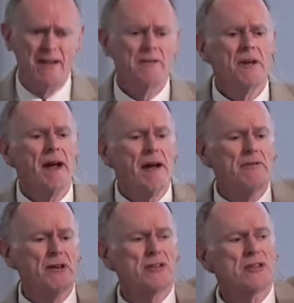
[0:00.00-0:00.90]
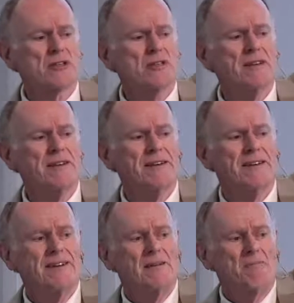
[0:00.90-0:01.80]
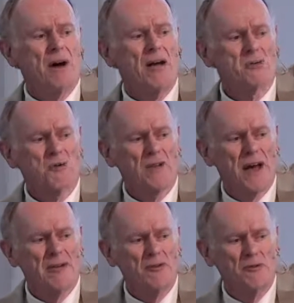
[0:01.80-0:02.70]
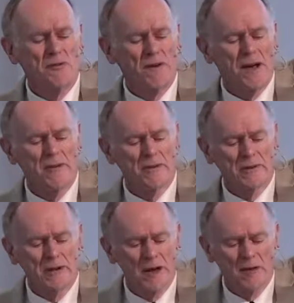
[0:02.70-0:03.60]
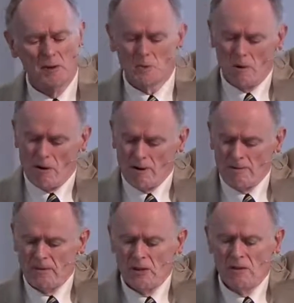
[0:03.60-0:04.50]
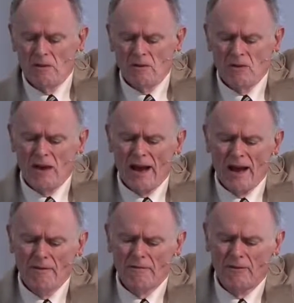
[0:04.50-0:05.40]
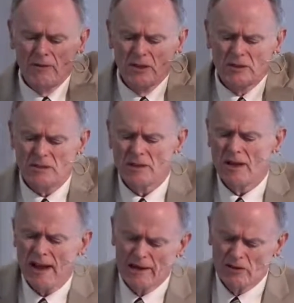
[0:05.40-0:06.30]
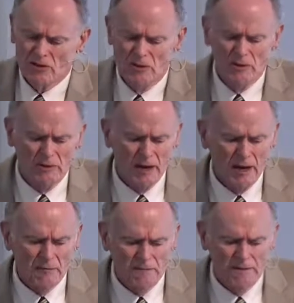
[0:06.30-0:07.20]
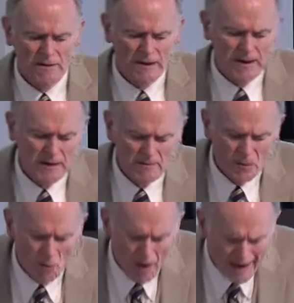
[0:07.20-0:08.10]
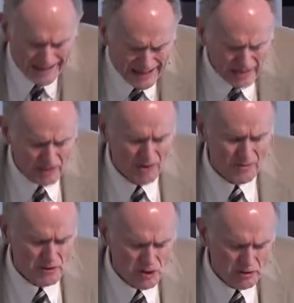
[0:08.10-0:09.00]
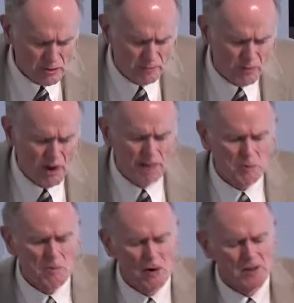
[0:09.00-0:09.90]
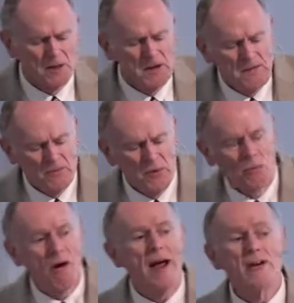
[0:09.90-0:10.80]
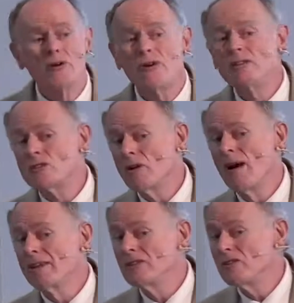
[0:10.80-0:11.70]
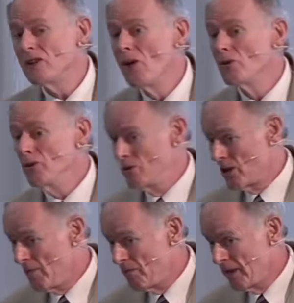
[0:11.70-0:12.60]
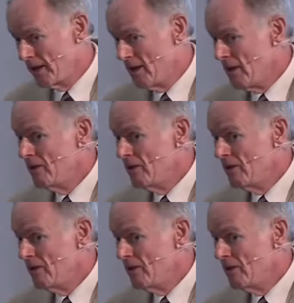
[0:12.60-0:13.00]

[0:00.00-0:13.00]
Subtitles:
You have this positive attitude of faith on Caleb's part. You have this attitude of whining on the Joseph tribe's part. The writer is trying to tell you something.